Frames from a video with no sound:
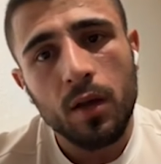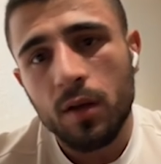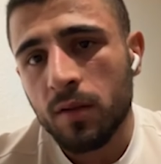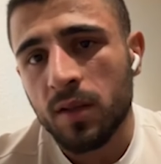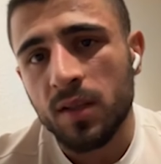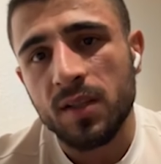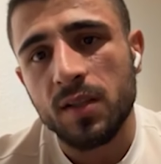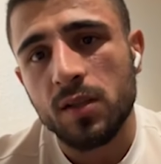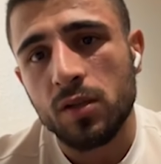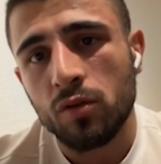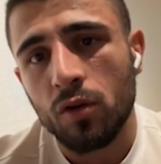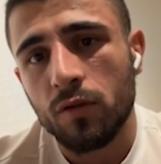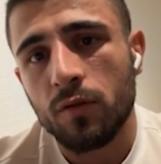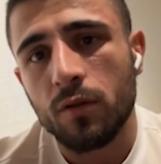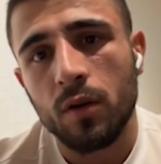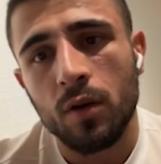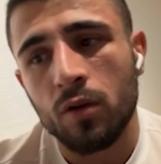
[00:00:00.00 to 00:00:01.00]
this is
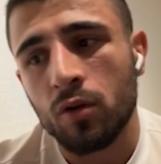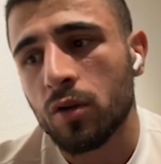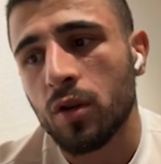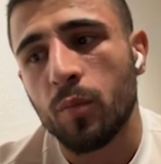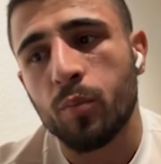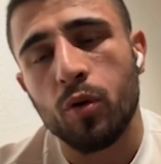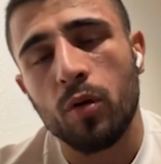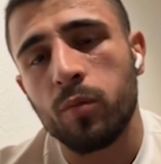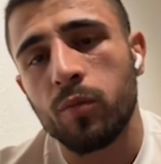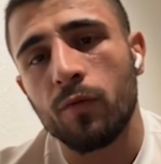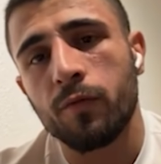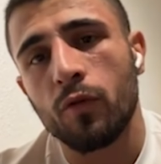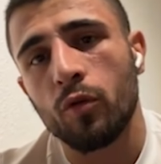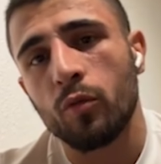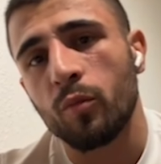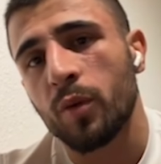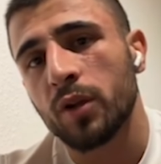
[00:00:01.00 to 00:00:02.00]
not a problem
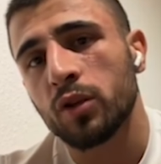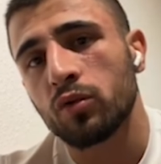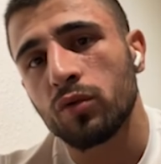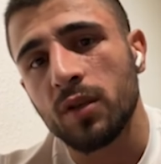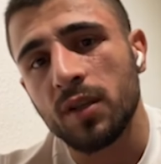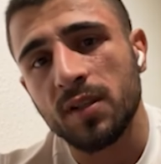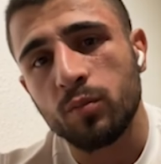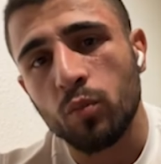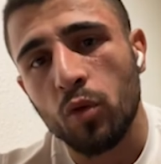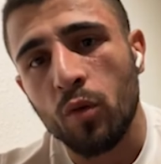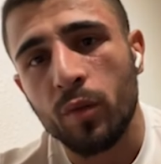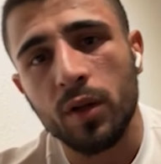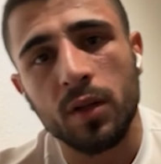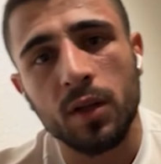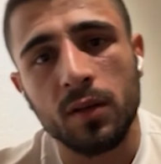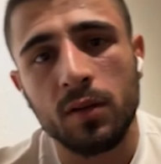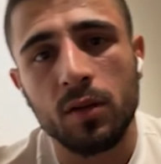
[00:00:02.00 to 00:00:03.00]
for him. But to this
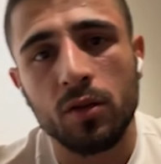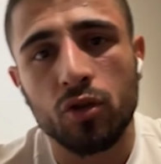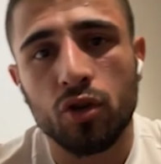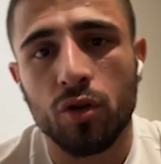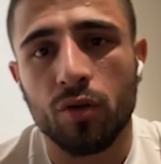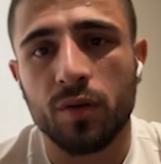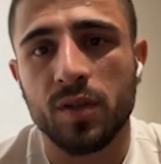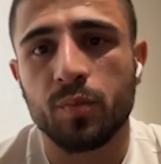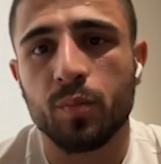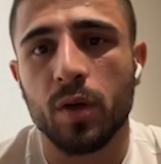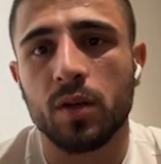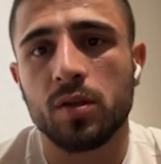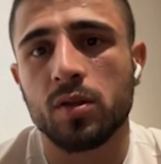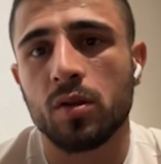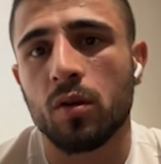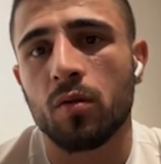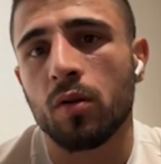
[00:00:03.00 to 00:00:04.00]
moment, he didn't show
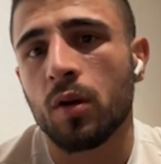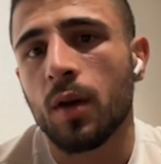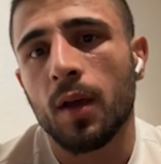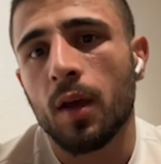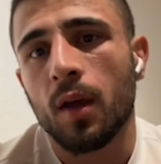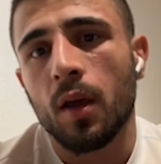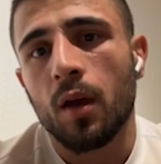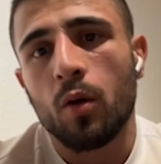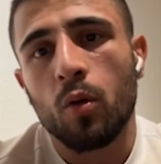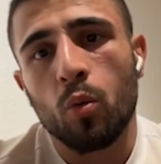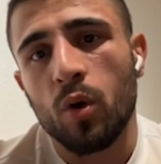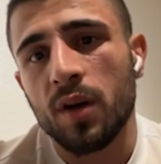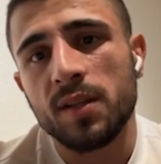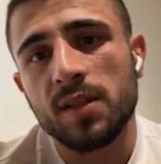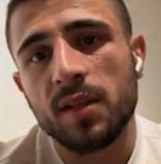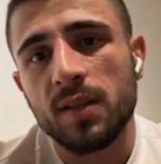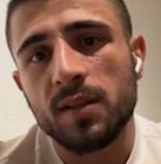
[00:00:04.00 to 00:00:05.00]
respect. So
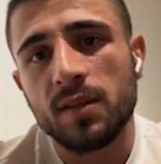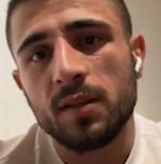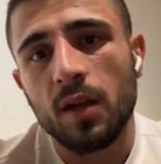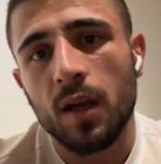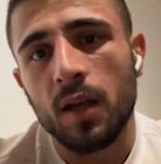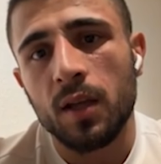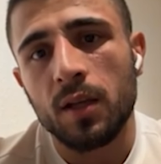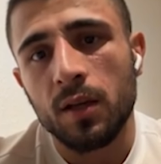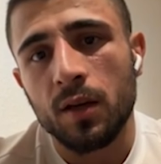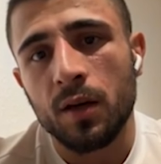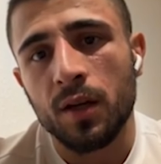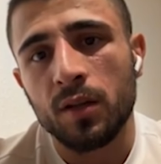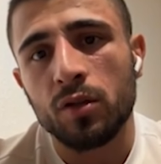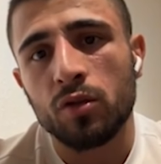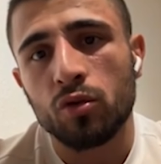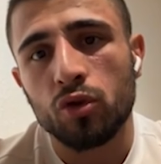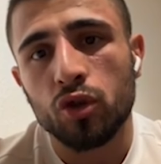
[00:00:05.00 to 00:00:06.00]
once he
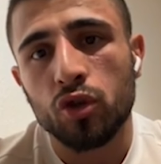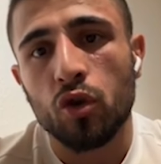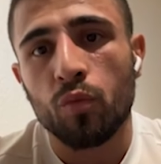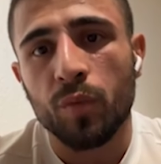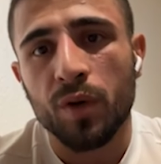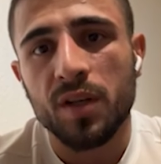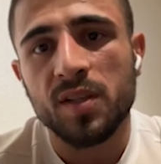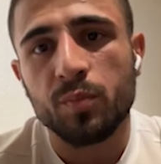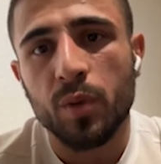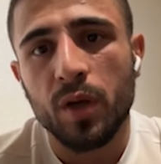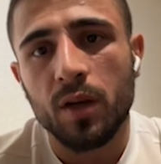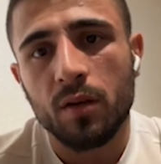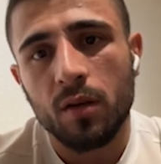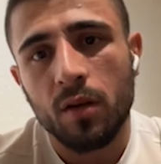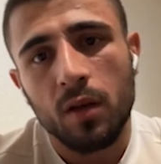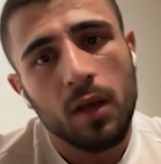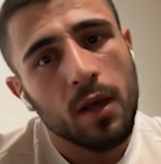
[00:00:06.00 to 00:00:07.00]
ready to show me
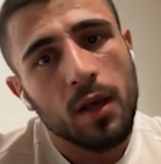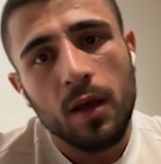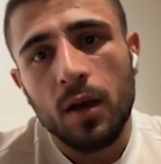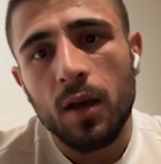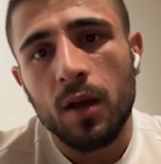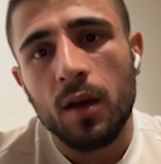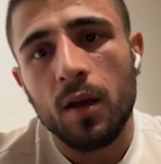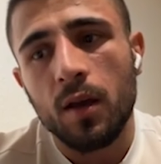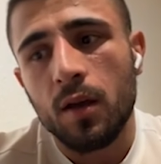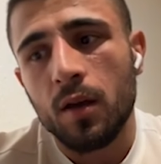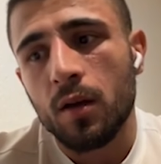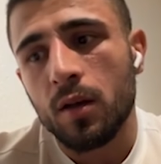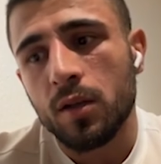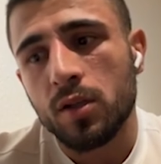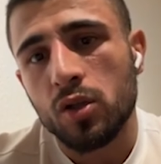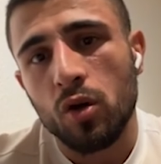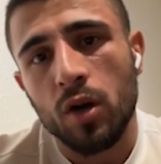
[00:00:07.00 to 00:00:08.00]
respect,
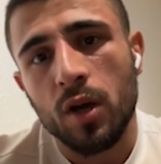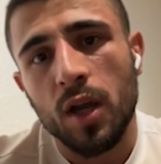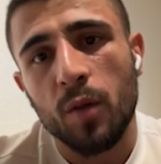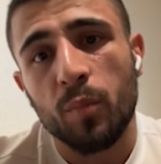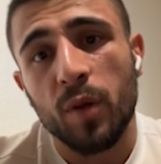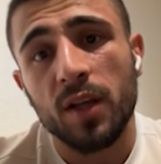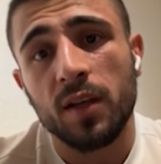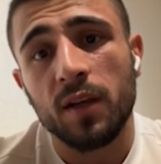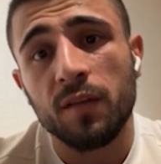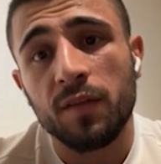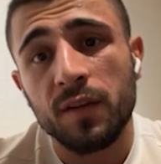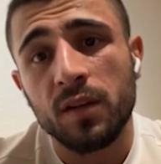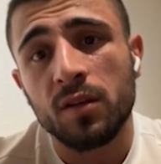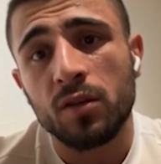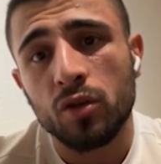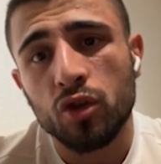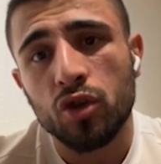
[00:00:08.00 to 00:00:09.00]
it's okay. But if he
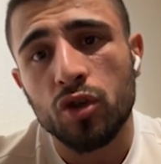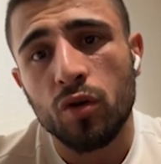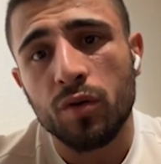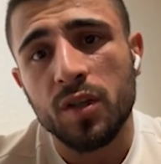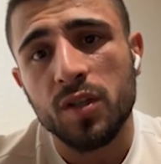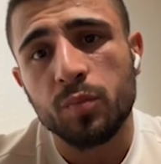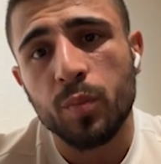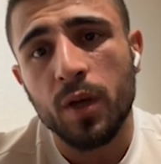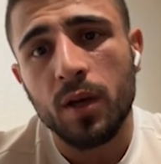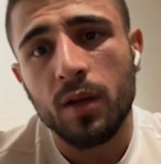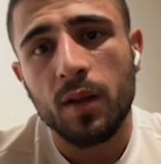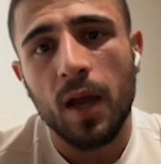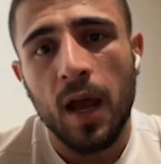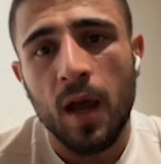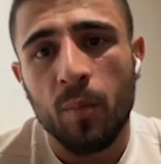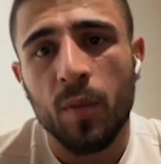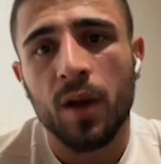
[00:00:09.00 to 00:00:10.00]
didn't show respect,
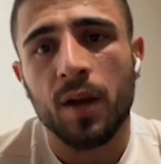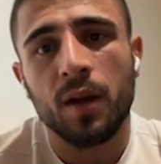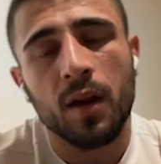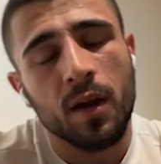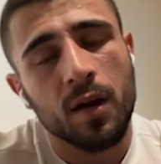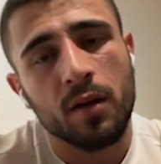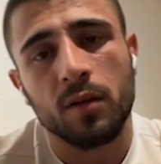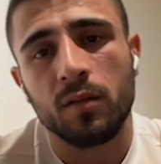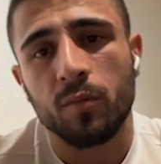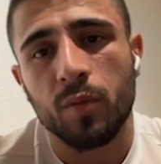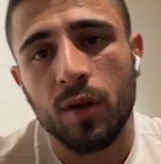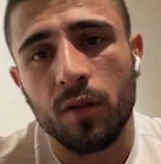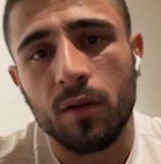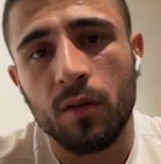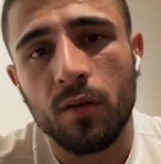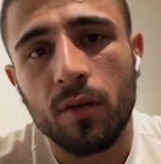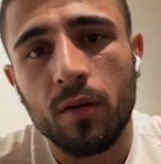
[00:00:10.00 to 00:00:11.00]
I'm gonna earn it,
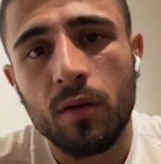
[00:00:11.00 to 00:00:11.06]
brother.